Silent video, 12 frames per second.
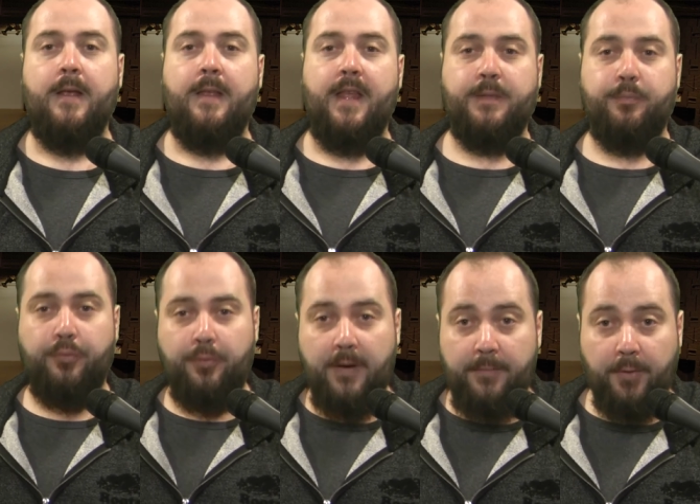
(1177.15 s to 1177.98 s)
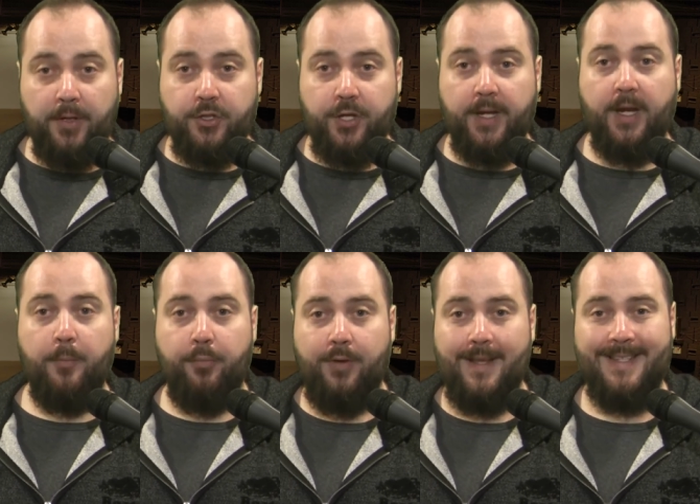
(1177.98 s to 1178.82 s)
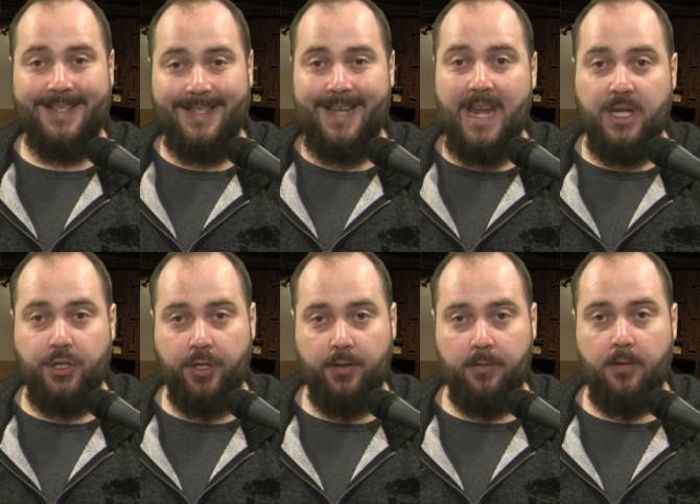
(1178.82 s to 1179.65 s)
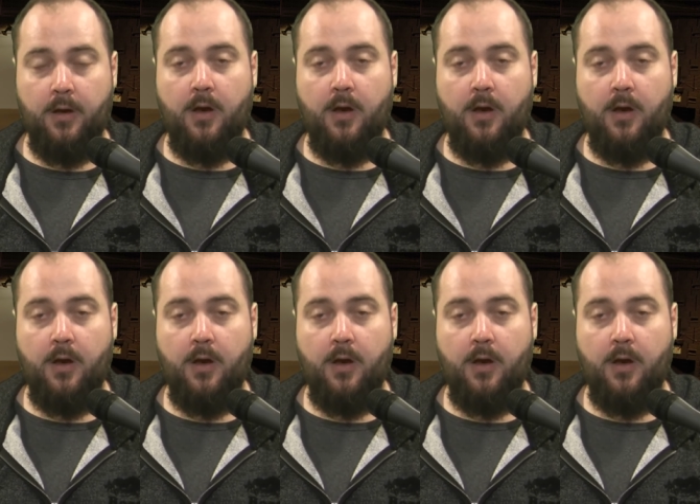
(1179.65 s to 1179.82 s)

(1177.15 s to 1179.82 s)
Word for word: It's privileging presentation